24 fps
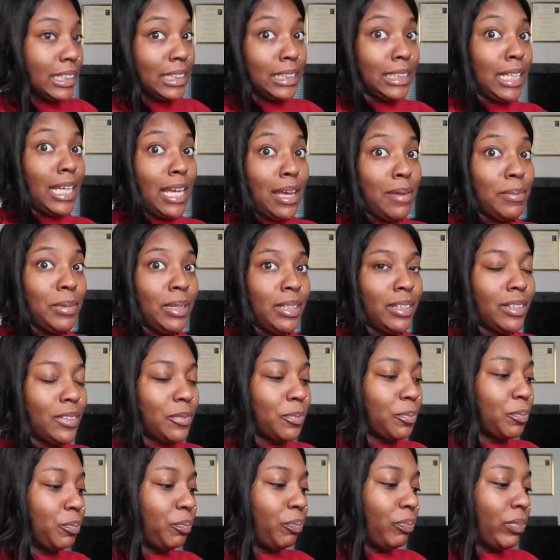
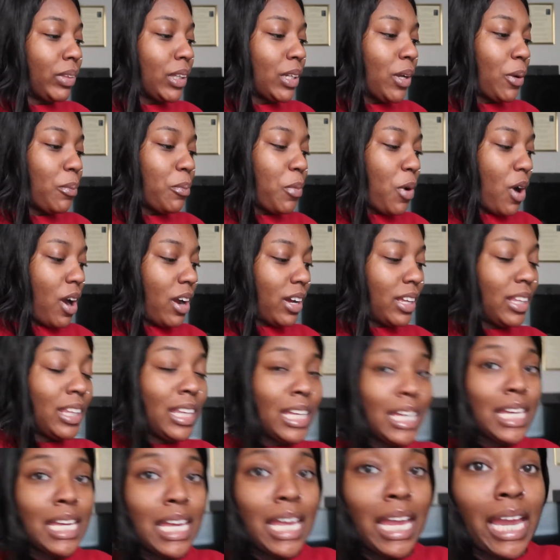Salmon
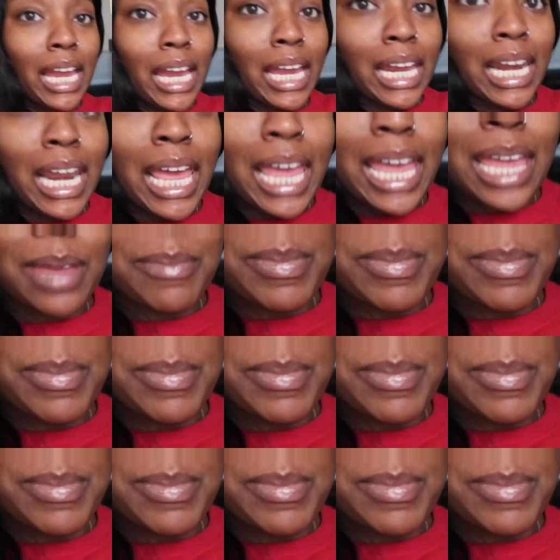broccoli and a